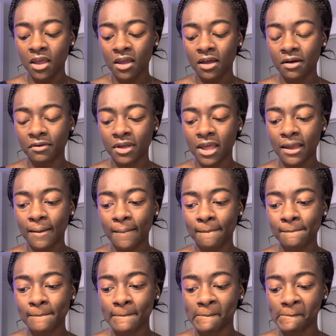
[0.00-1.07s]
Okay
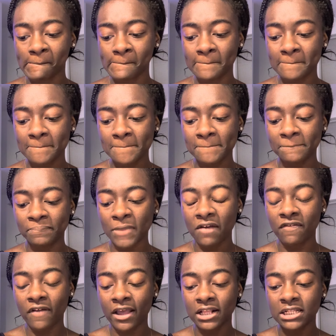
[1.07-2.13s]
I
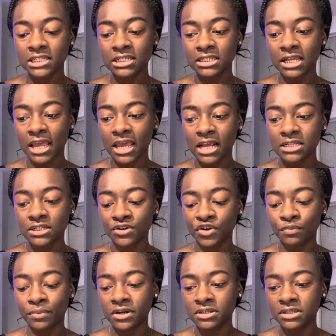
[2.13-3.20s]
feel like this is an ex, a new
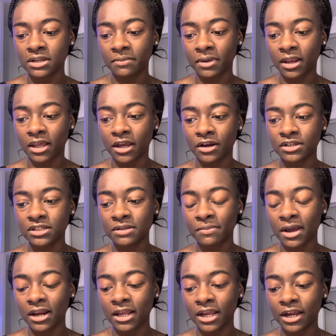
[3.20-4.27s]
person I'm getting here. There's
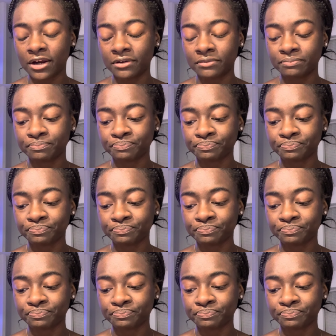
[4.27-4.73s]
somebody here,